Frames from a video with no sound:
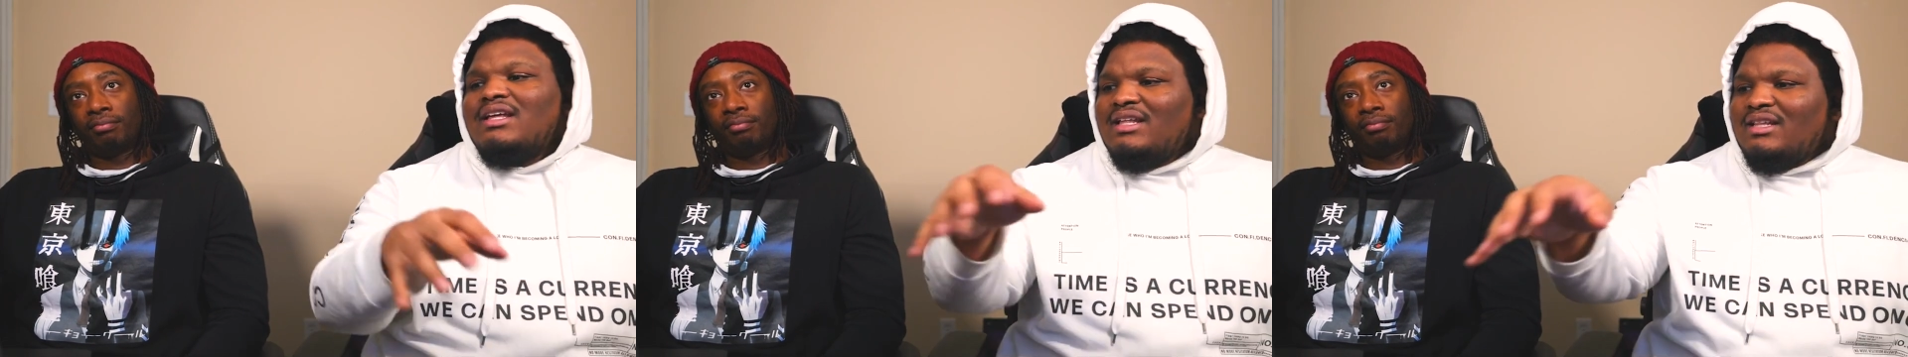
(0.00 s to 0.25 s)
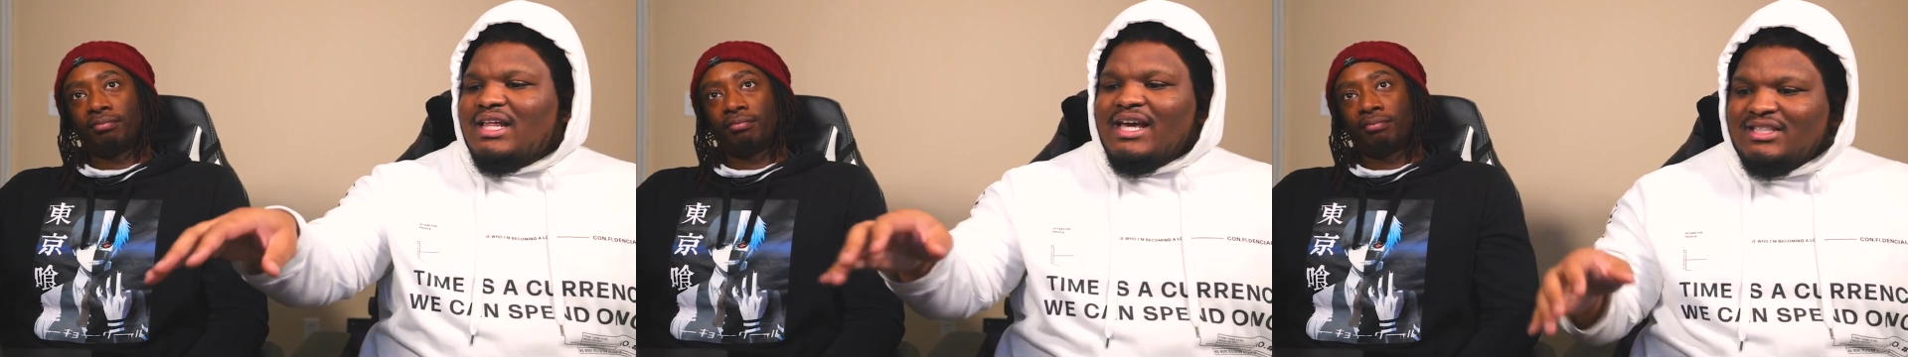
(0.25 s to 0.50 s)

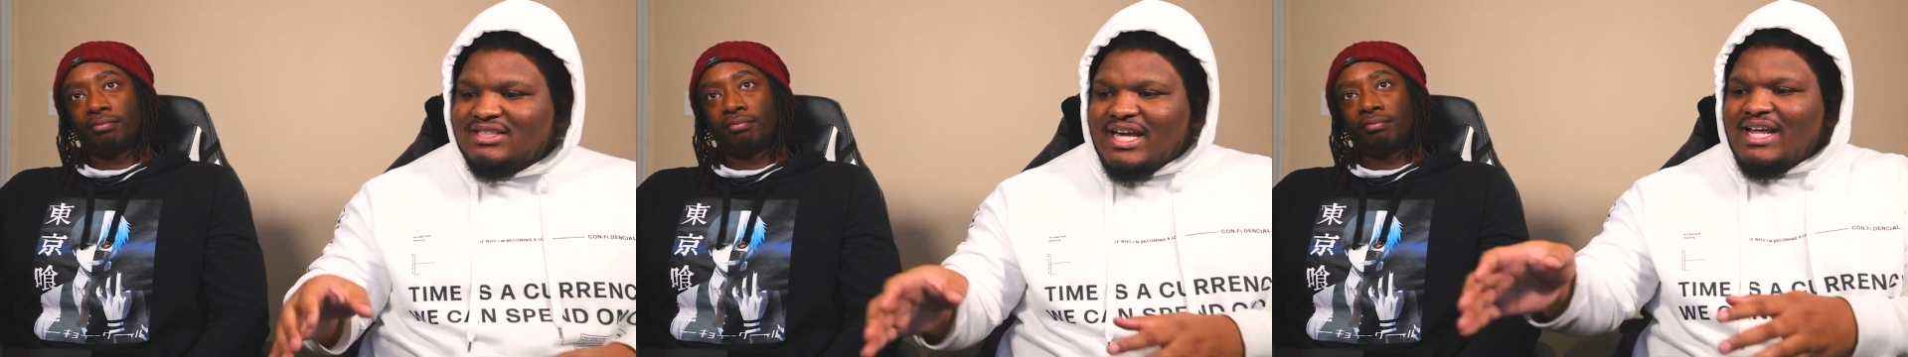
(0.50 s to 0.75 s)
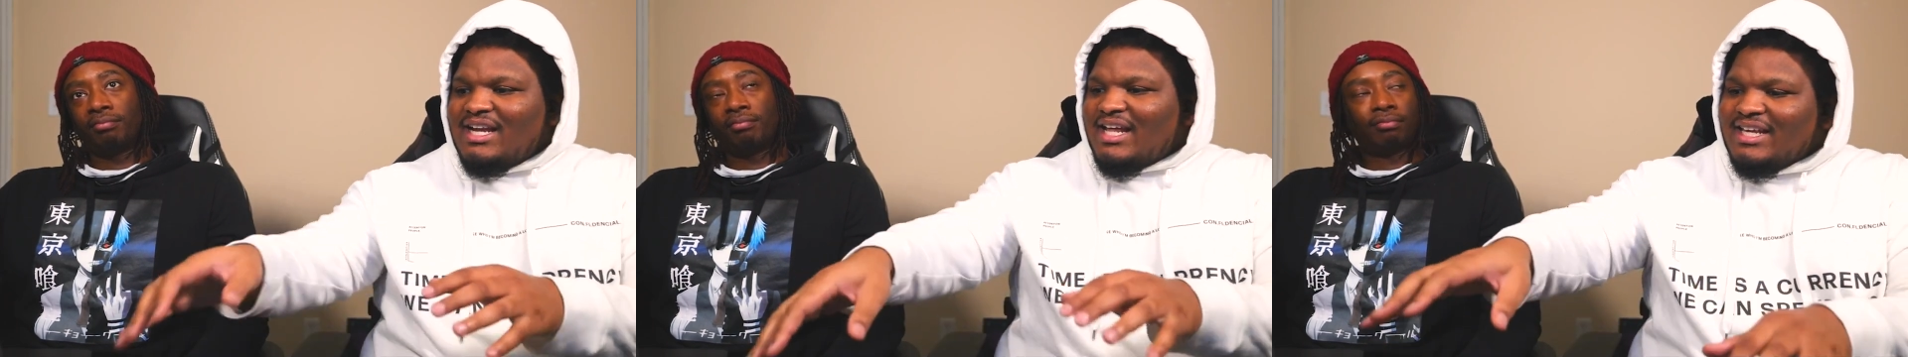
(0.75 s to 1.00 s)
Speaker 1: Like it's kind
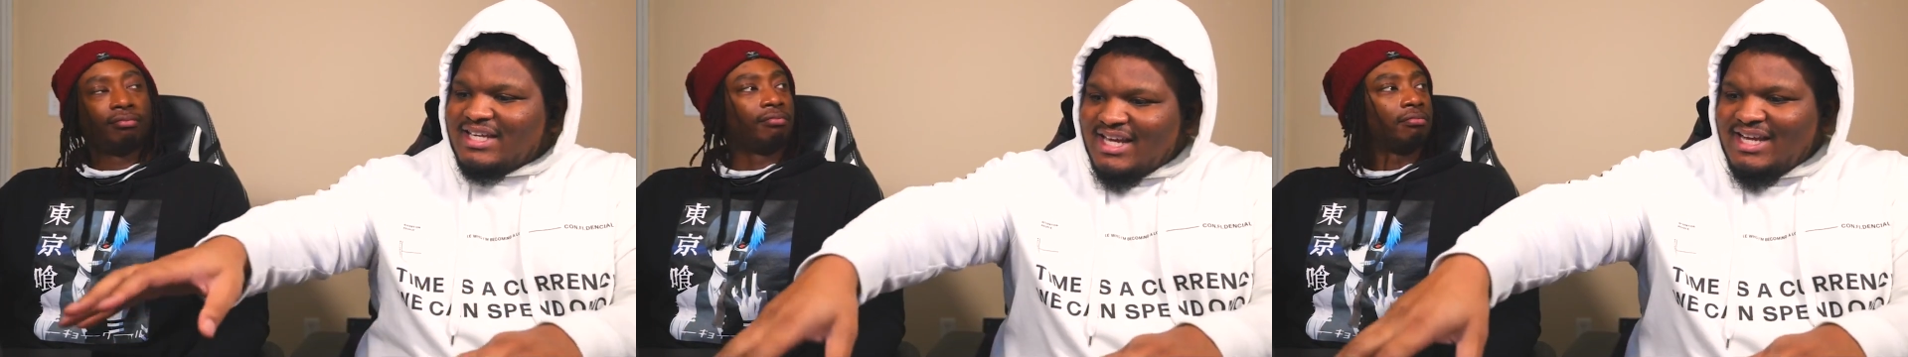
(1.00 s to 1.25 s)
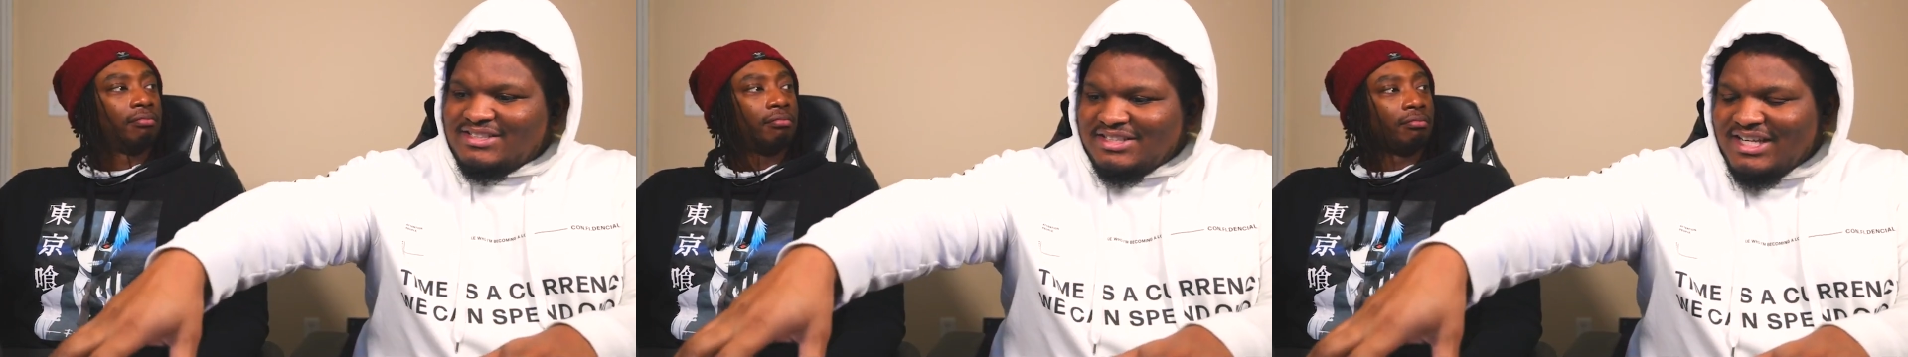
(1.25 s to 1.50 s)
of like
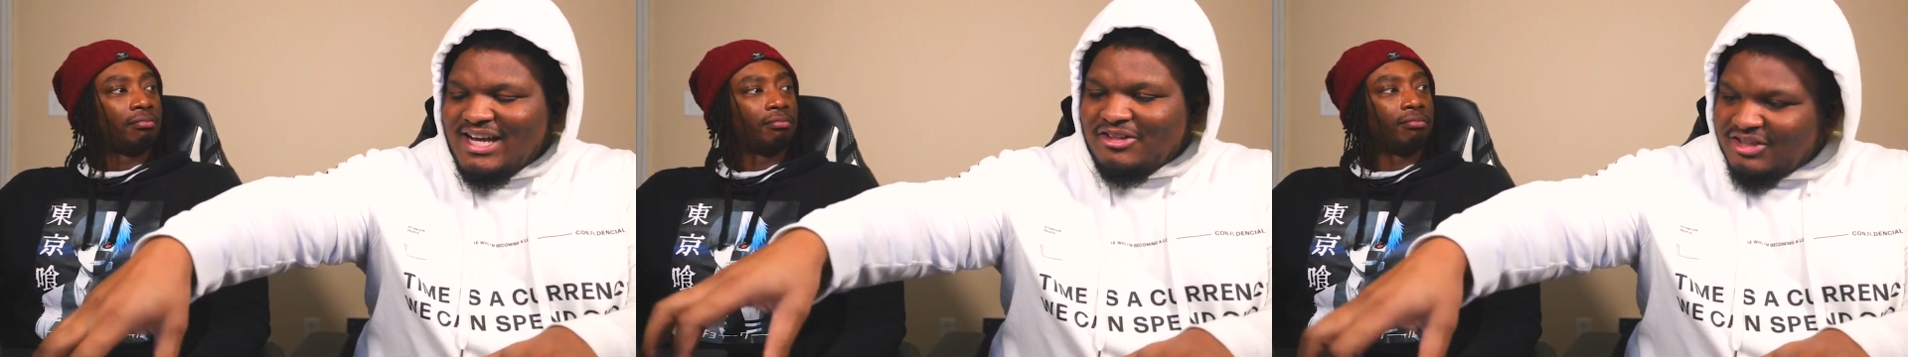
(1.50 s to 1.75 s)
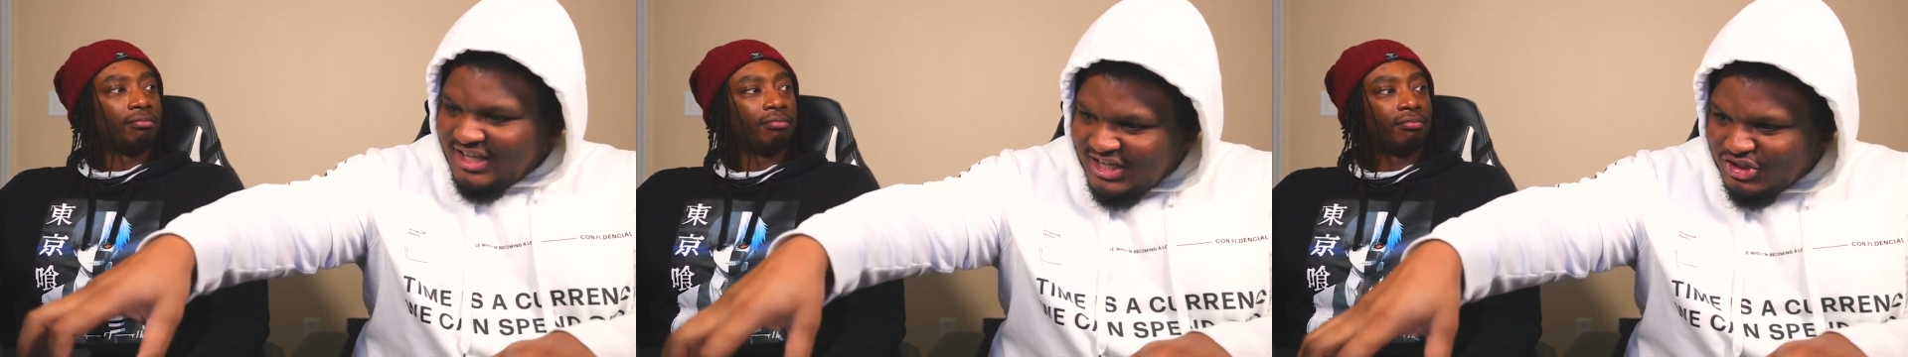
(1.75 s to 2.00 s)
canceling out
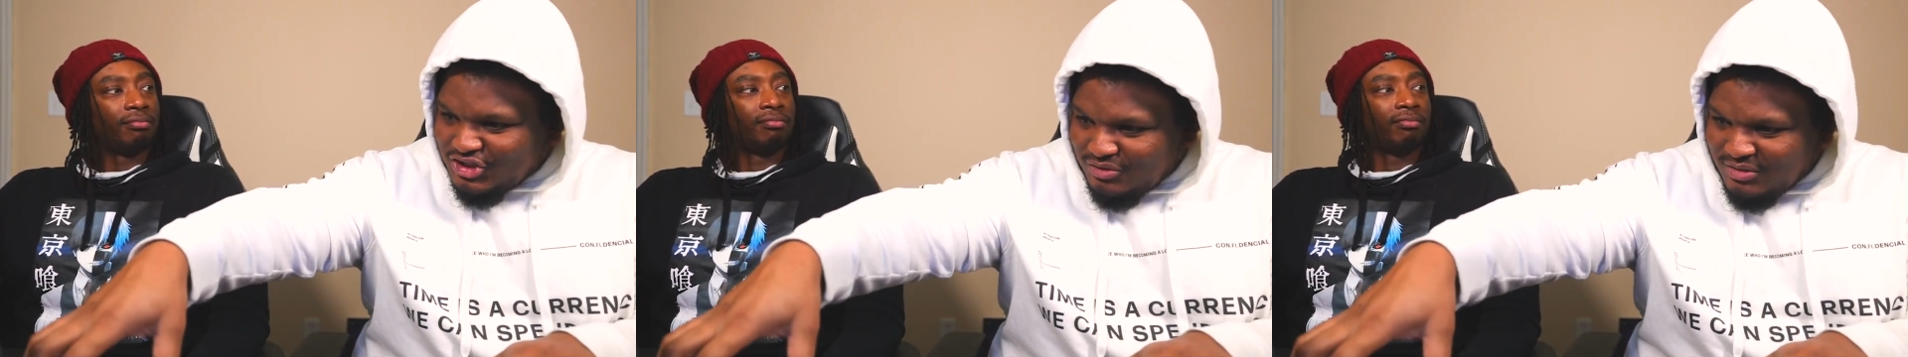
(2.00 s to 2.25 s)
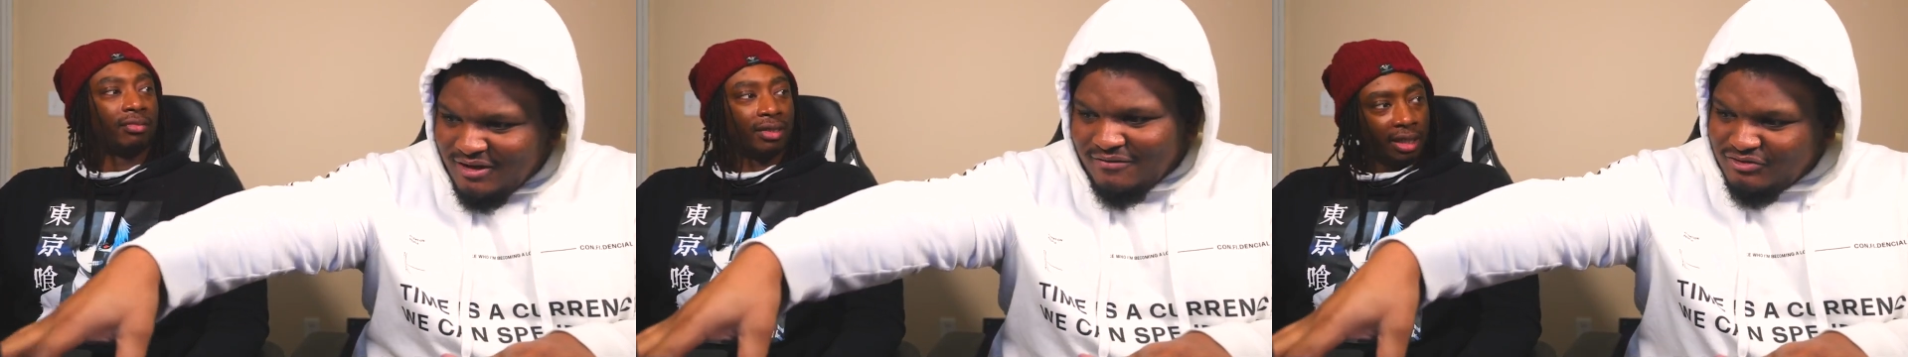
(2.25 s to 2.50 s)
the issue
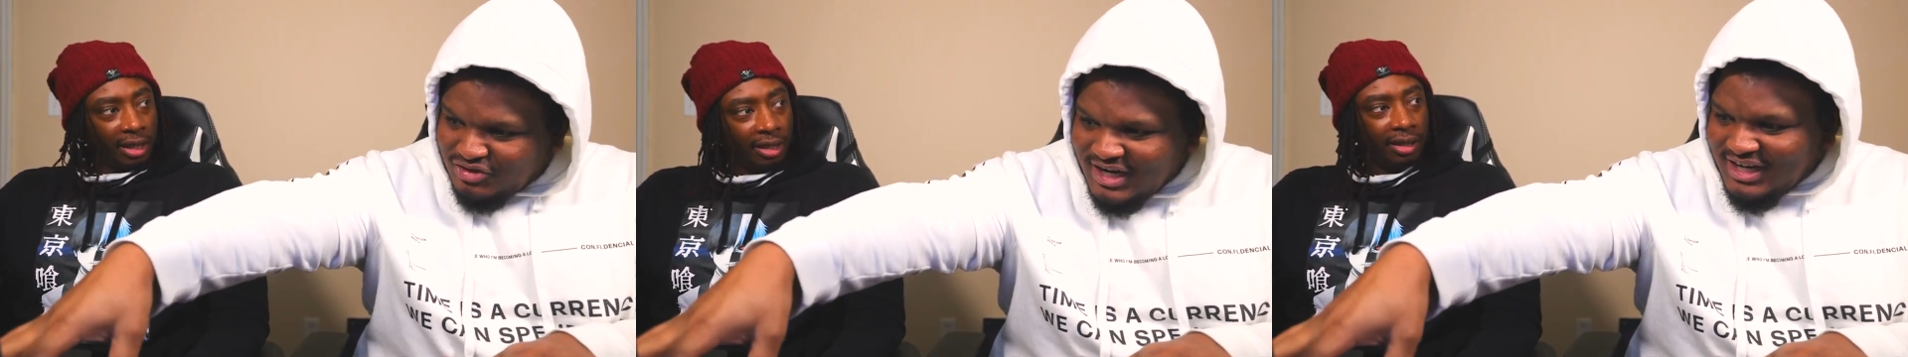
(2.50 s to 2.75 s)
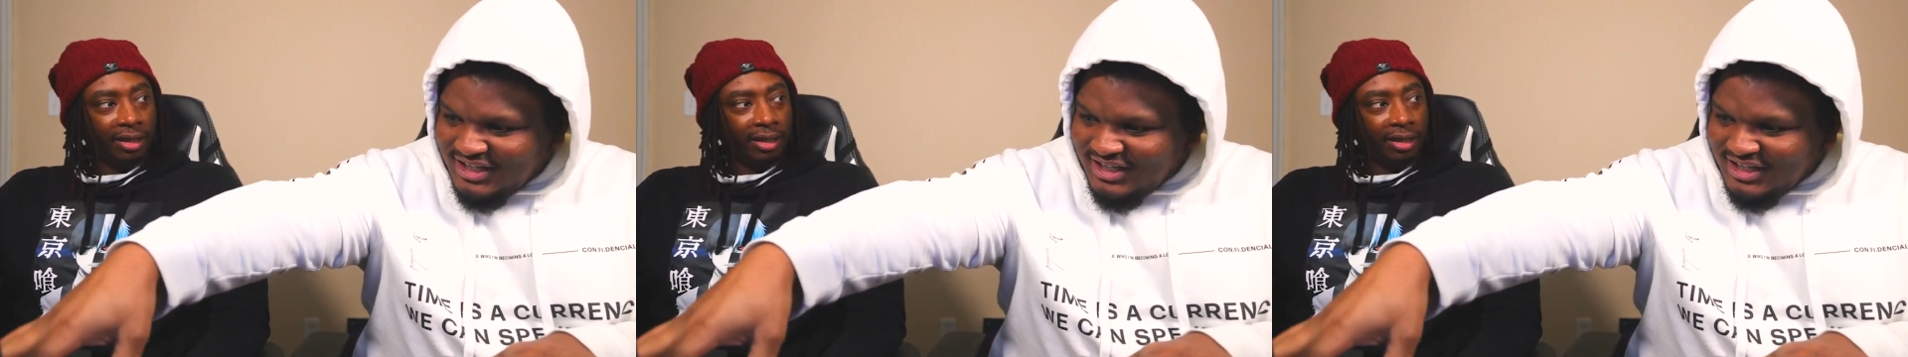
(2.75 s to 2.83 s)
of yeah. trying to